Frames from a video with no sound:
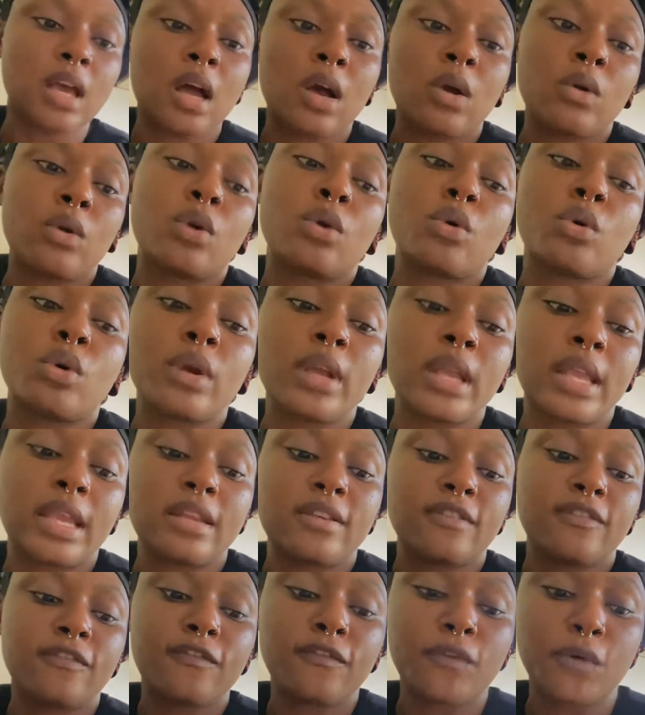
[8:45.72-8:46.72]
I'll go
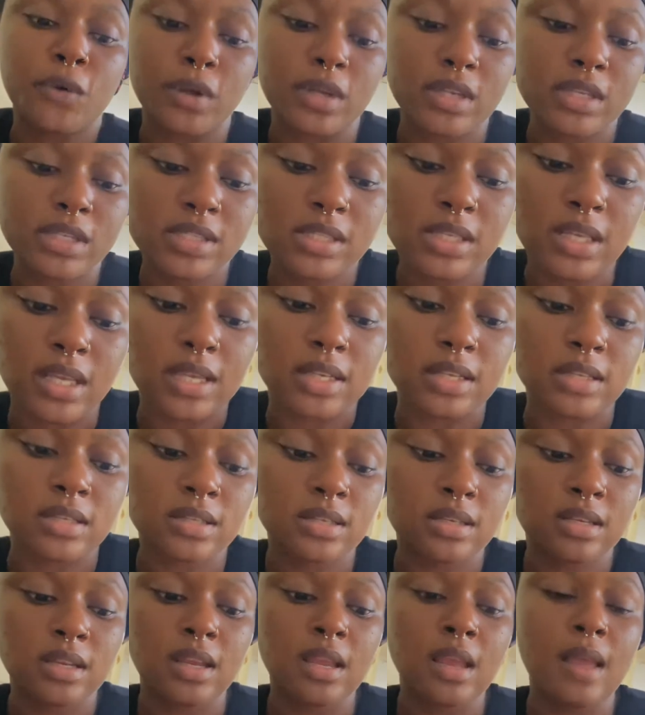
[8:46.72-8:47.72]
in first and
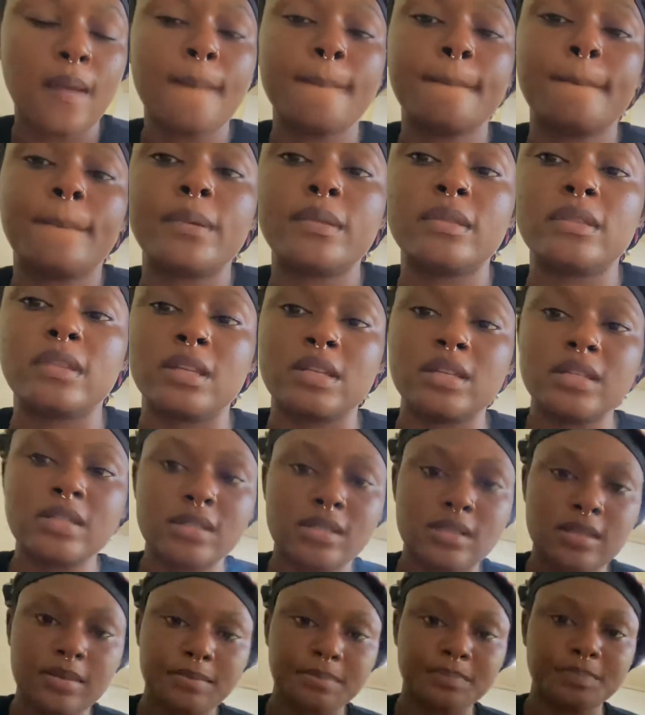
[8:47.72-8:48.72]
put
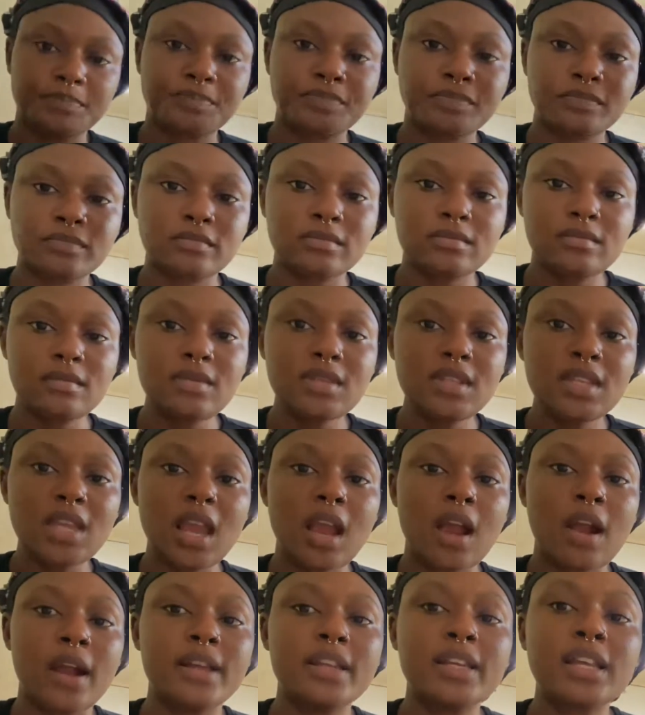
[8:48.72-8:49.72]
this.
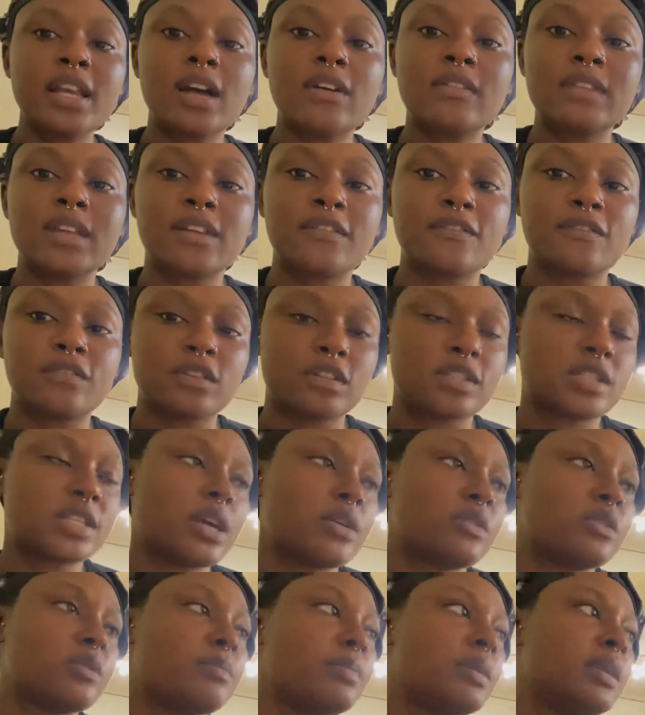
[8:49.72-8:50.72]
I already kind of like flushed
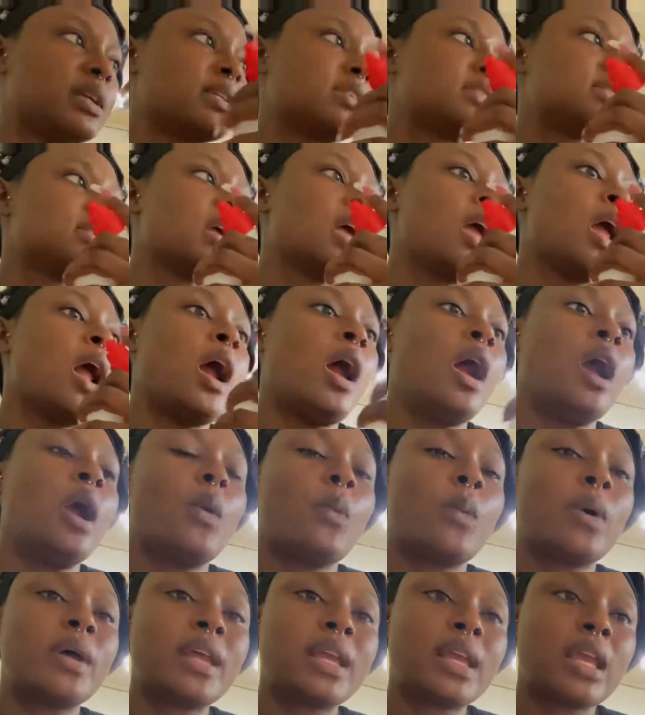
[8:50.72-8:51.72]
out the place.
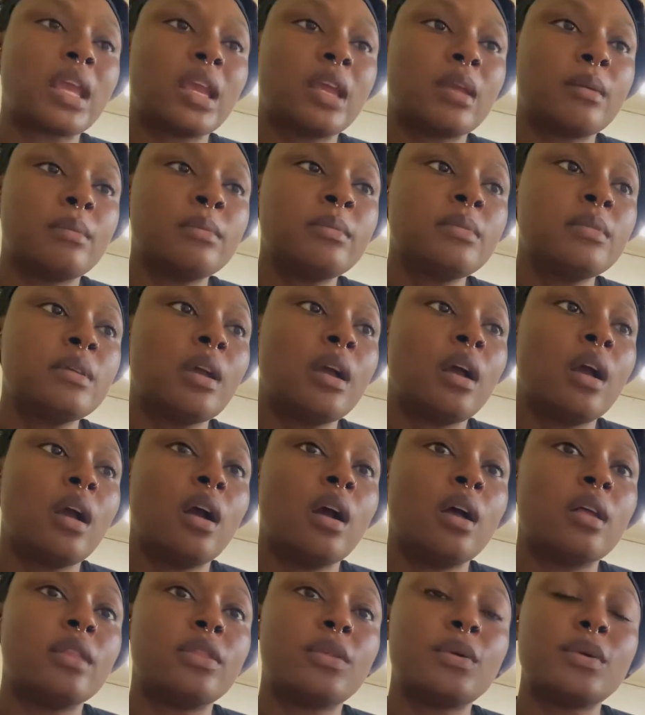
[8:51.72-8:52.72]
When I came,
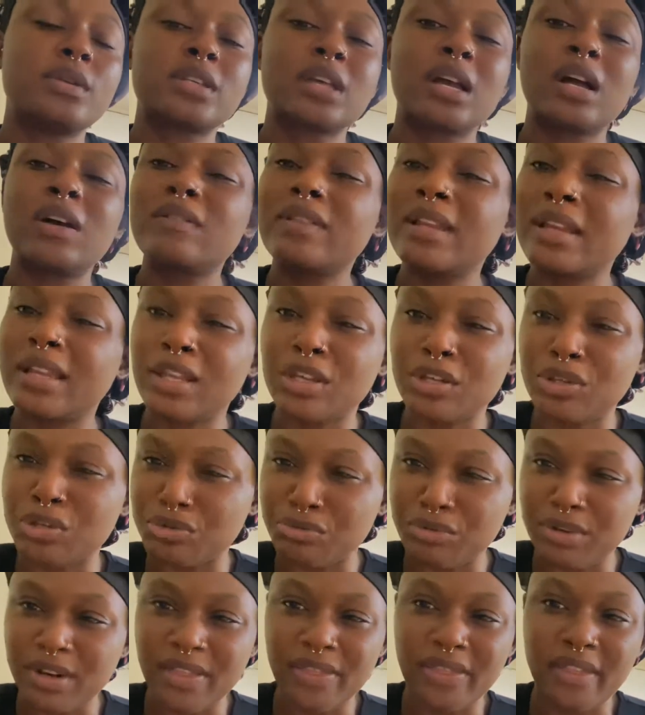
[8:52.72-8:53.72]
there was kind of like
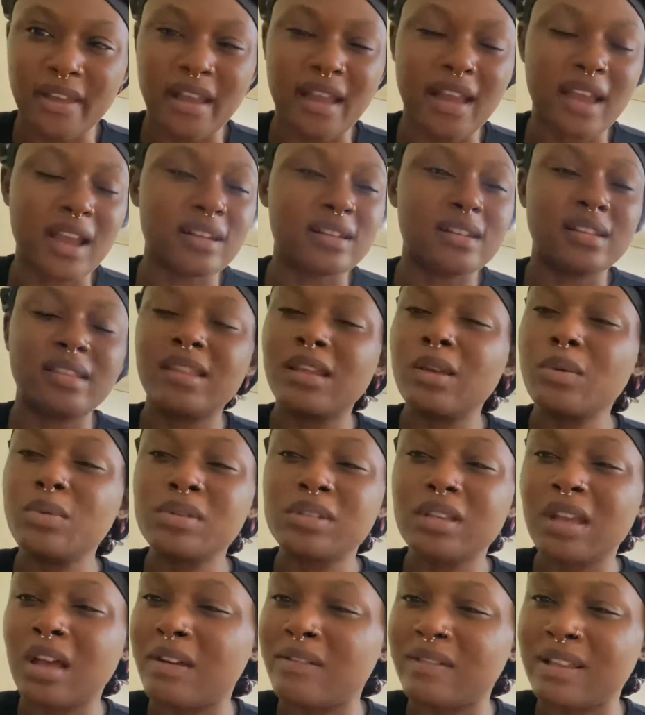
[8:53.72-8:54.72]
urine there and the thing
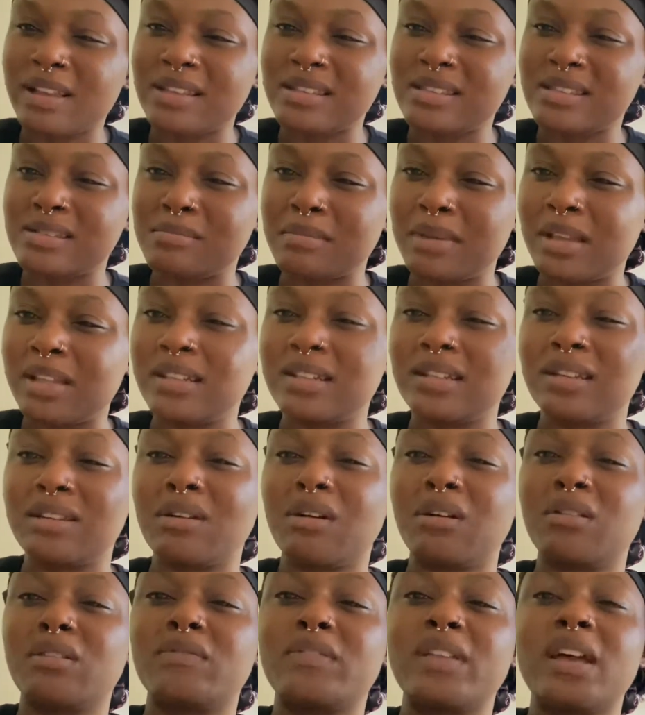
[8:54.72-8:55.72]
was kind of like smelling and
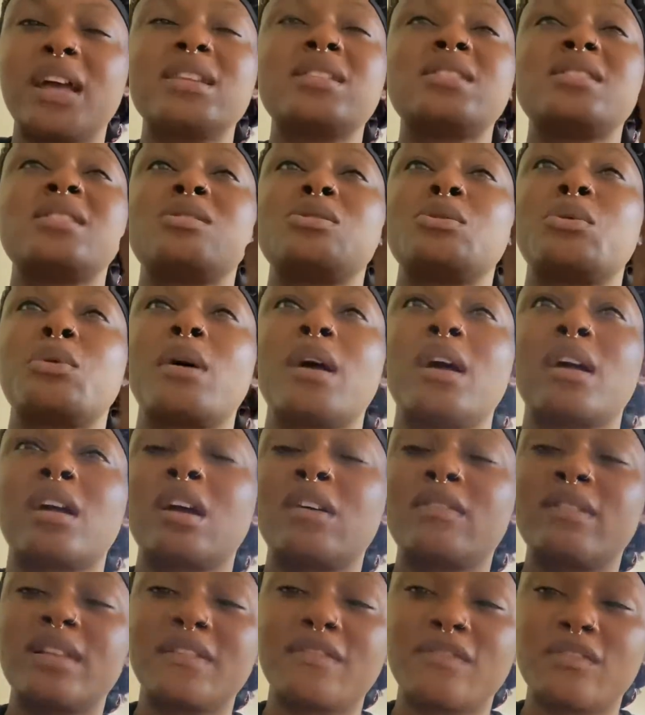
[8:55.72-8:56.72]
all of that. So I kind
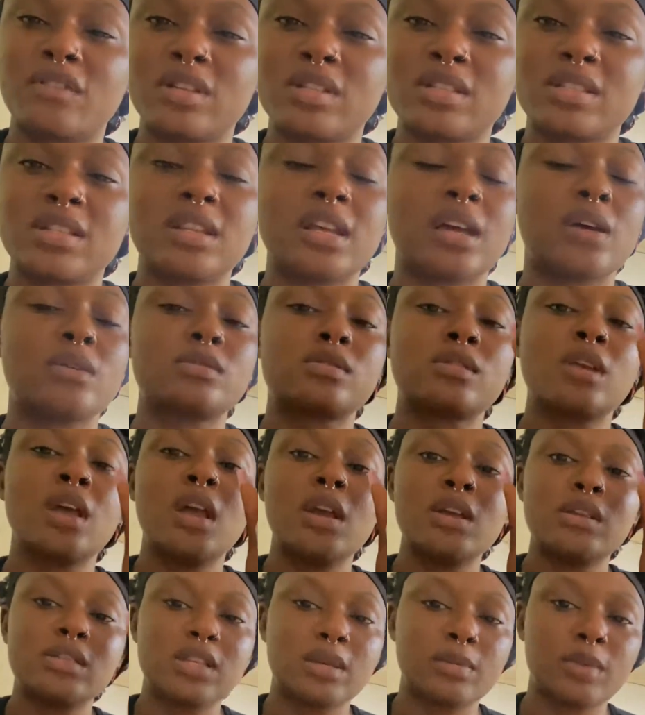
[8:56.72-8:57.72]
of like flushed it out.
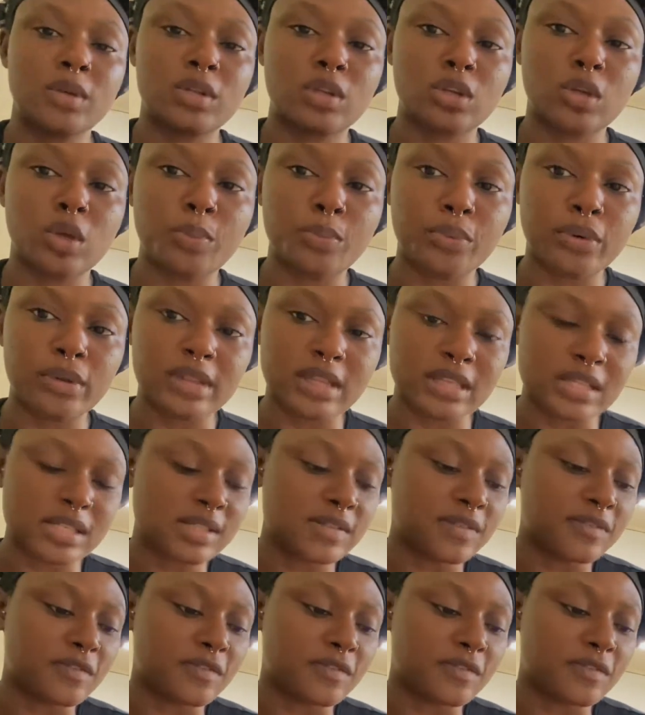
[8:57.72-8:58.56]
So I'm gonna go put this